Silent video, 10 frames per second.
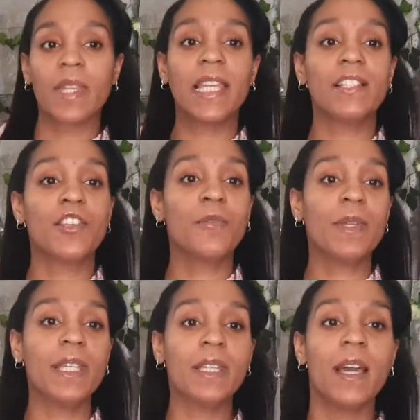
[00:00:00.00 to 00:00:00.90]
It took
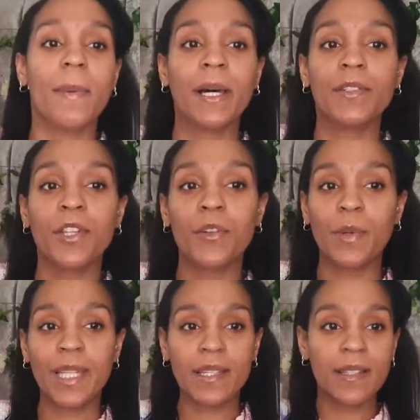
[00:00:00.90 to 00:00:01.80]
me about 2
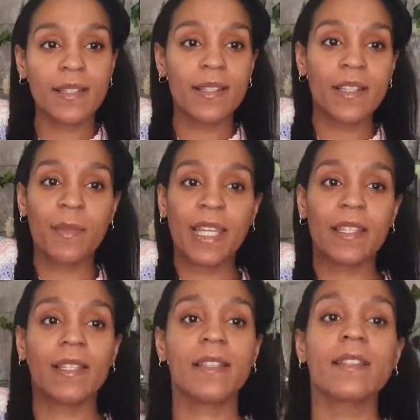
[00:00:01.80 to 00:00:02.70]
weeks to make
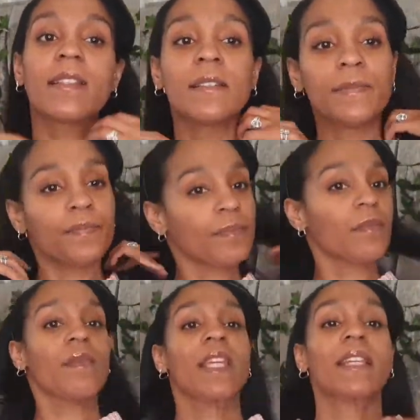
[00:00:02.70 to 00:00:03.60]
this.
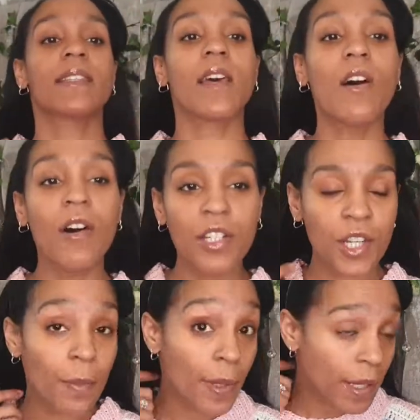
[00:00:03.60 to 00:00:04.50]
It is the heart
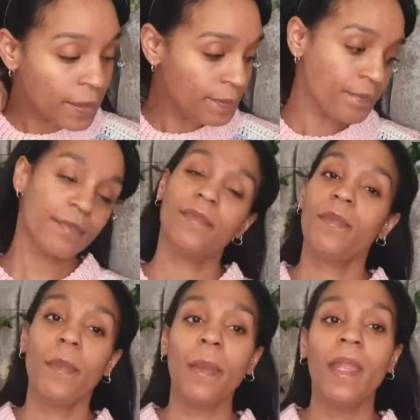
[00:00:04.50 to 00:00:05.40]
jumper
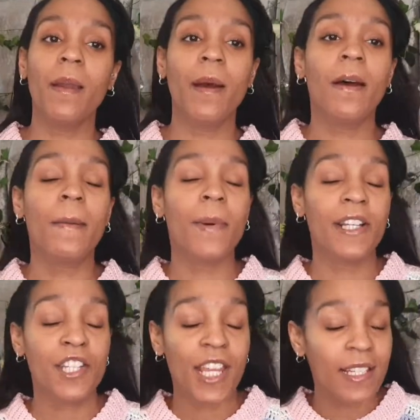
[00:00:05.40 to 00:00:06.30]

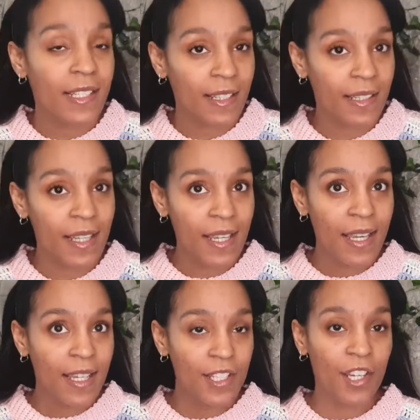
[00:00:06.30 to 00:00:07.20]
by Chenda
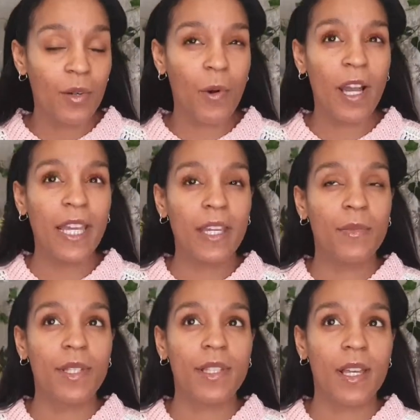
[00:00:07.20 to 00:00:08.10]
DIY. It
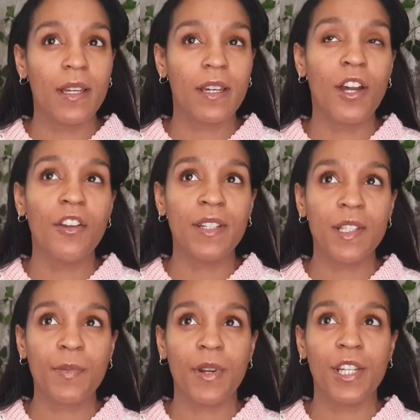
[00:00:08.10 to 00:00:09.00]
was her
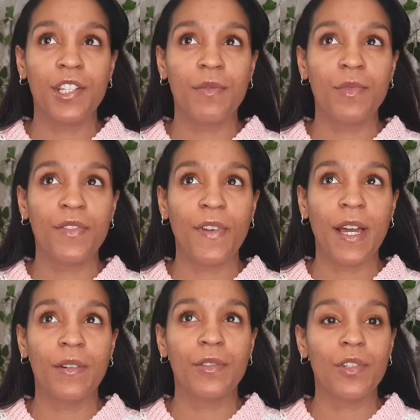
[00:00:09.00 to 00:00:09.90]
inspiration was
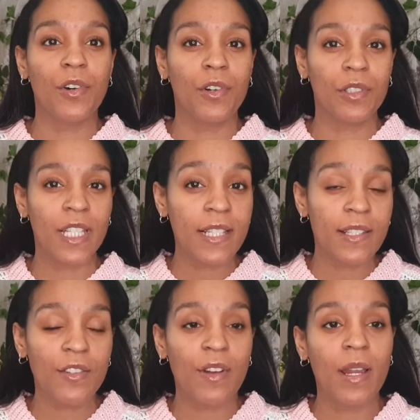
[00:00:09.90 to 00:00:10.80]
found on
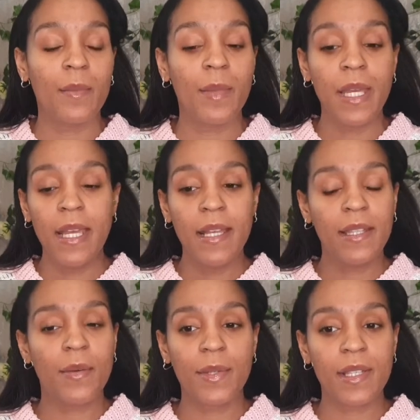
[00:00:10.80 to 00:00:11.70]
Instagram.
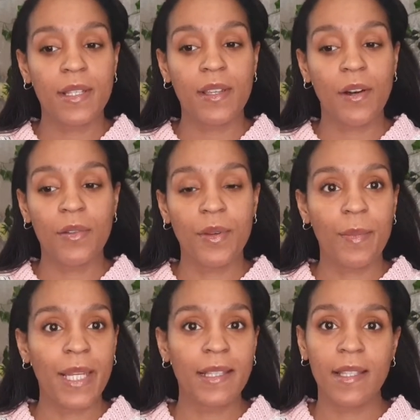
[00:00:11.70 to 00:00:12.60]
There was this girl that
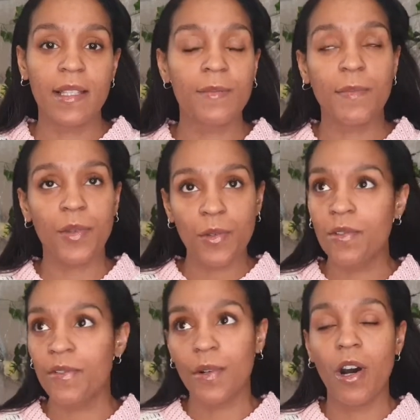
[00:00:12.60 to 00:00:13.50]
made this
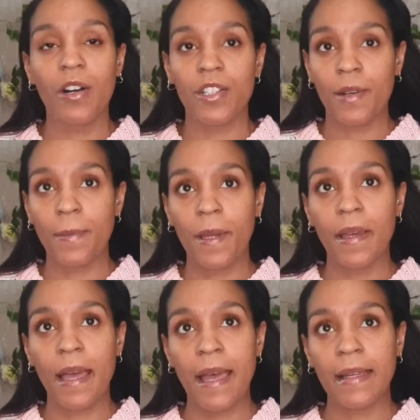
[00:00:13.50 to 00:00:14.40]
beautiful heart
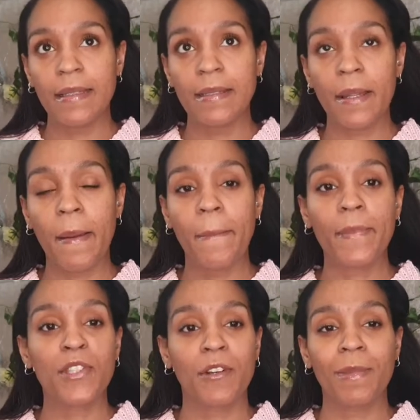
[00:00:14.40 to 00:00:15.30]
jumper, and
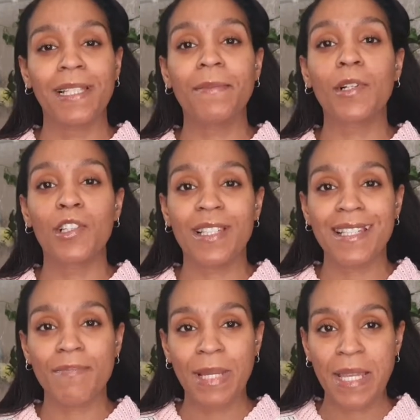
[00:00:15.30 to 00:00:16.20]
sorry, my lip gloss
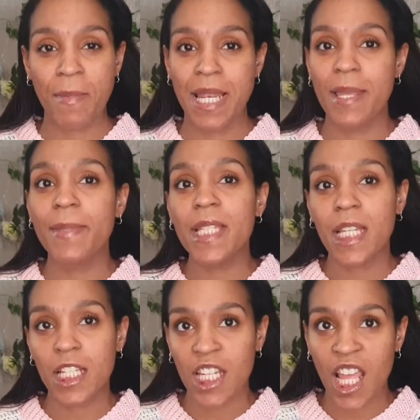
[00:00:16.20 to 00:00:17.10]
is making my lips
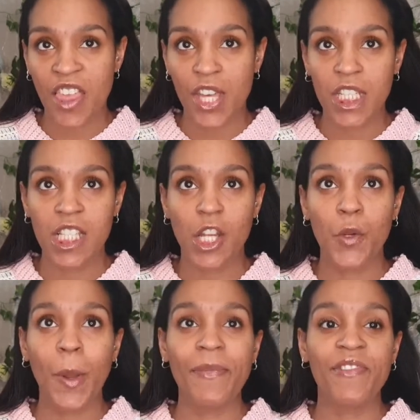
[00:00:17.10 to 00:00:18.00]
stick together,
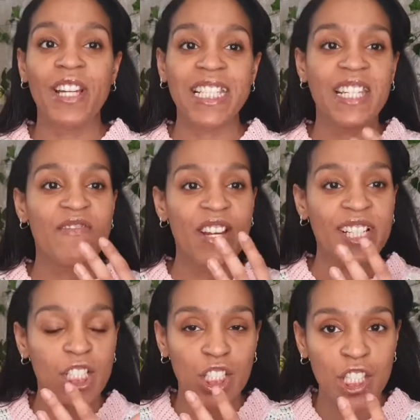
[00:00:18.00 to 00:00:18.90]
so I'm finding it very
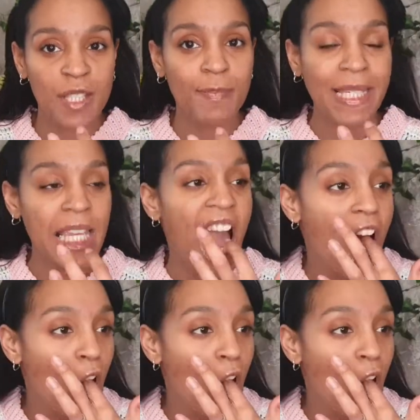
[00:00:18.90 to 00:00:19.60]
hard to speak